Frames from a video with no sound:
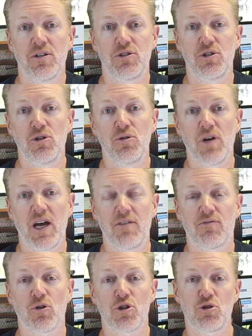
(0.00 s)
to a
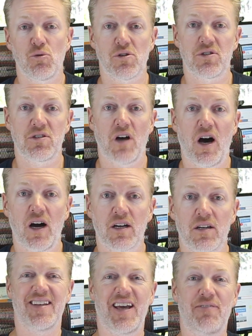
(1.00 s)
virtual S O
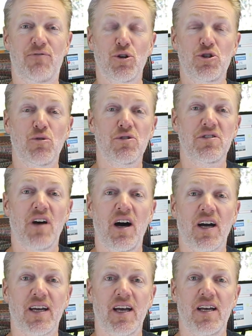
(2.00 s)
C. A virtual S
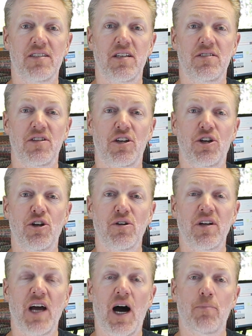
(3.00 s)
O C is a
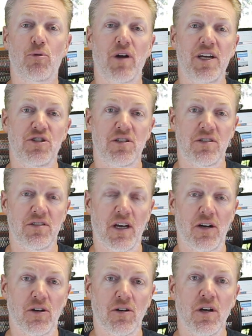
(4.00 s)
security operations
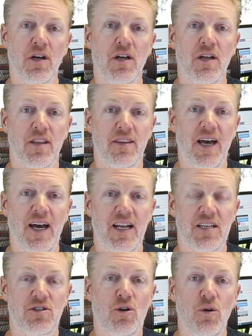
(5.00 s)
center that
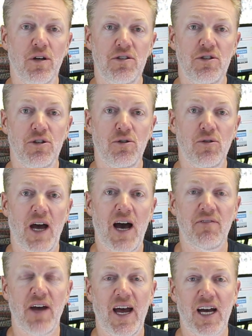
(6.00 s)
is going to
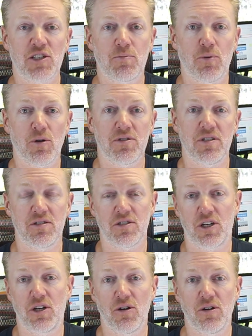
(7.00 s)
have experts in
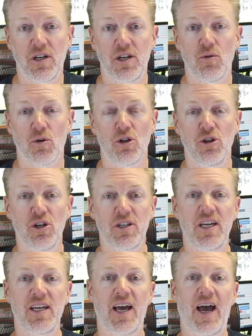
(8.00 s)
security who are
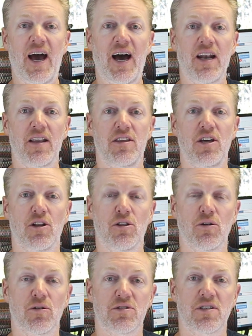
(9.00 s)
looking at the
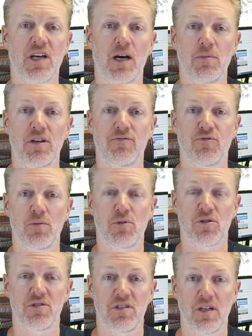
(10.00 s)
alerts coming from
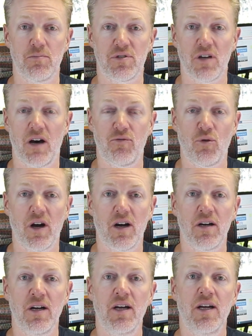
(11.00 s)
your SIEM
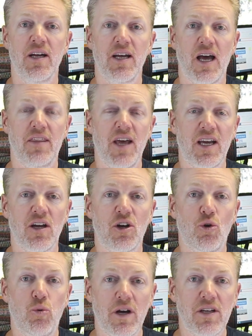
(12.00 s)
software, and they can
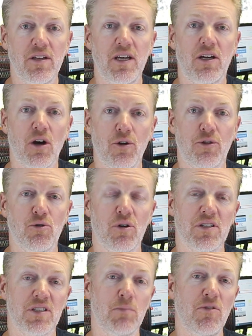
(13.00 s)
quickly go through
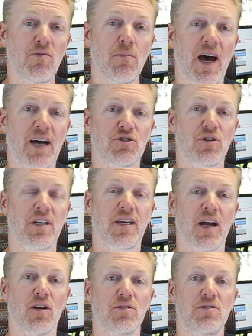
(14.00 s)
it. Some of them actually
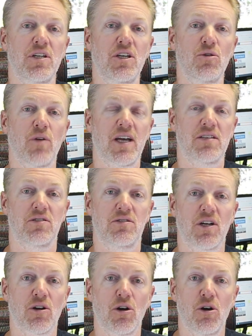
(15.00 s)
guarantee you a
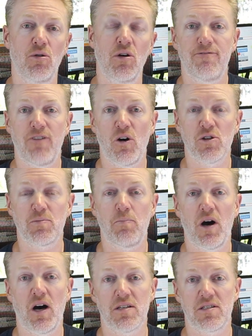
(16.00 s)
zero false
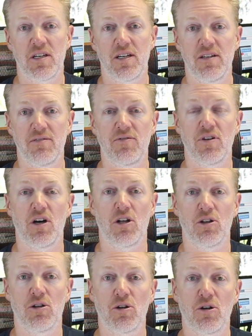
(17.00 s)
positive
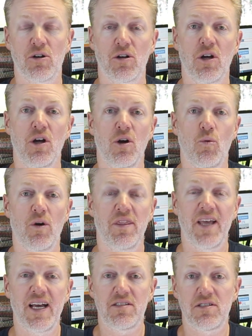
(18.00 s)
alert when
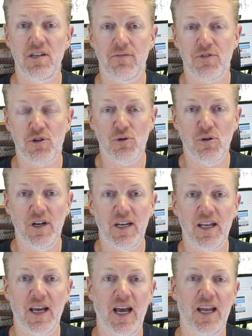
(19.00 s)
they sift through
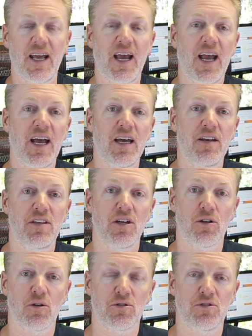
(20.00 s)
it and hand the
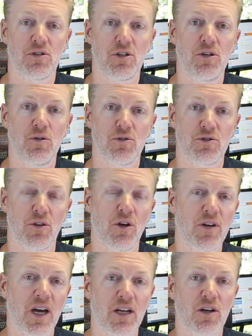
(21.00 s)
alerts to you. So
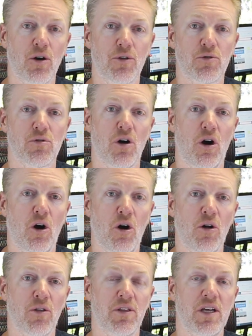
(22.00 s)
they'll kind of go through
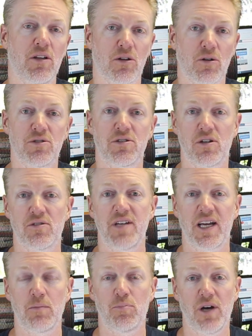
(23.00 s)
all the alerts that are
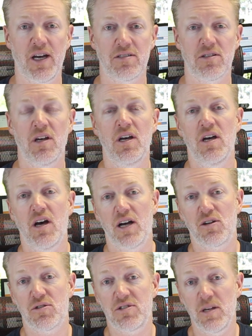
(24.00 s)
taking place
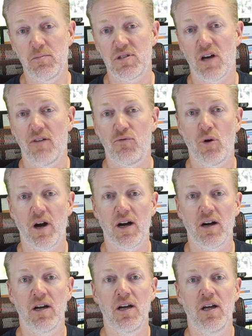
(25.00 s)
on your SIEM
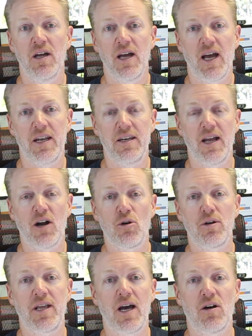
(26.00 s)
software and narrow
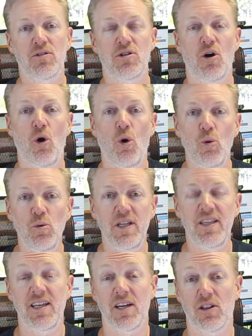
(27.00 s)
it down to
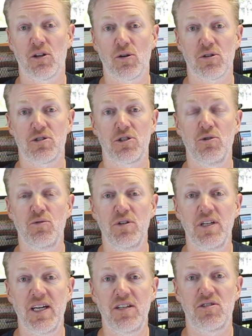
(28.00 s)
only the alerts you
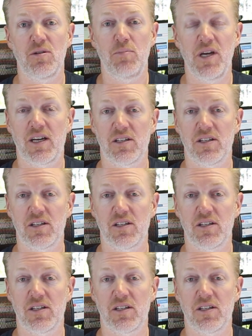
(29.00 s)
need to be